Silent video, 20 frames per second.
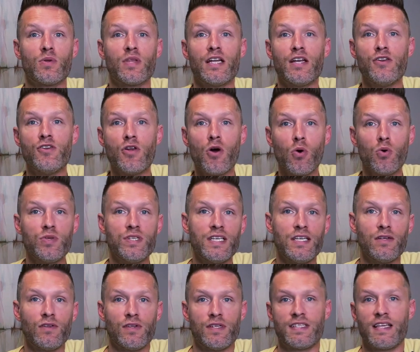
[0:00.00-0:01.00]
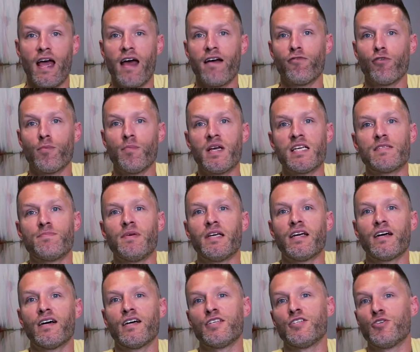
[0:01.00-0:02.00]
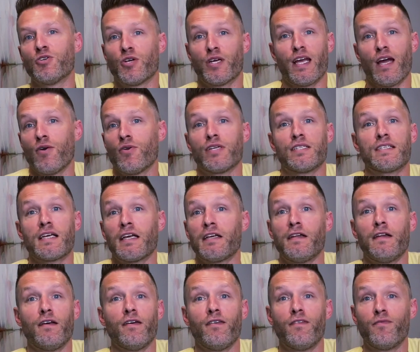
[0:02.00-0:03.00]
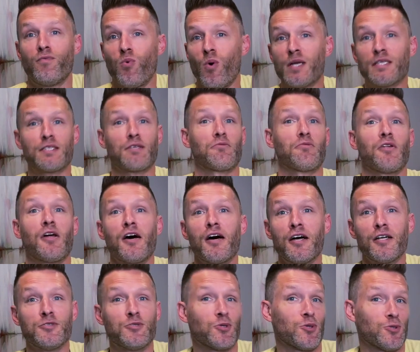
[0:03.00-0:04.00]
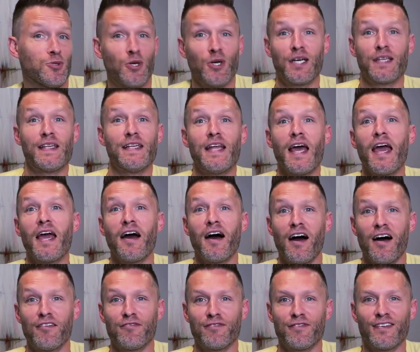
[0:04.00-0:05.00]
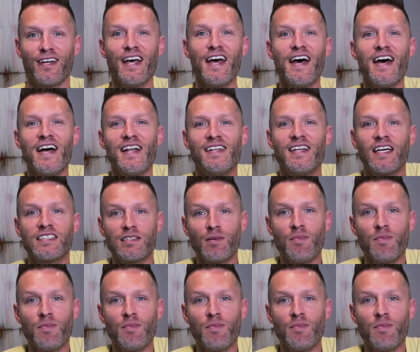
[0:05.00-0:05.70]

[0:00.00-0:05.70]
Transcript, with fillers: that no deal is ever missed because your account executive went to lunch or took the day off. Not to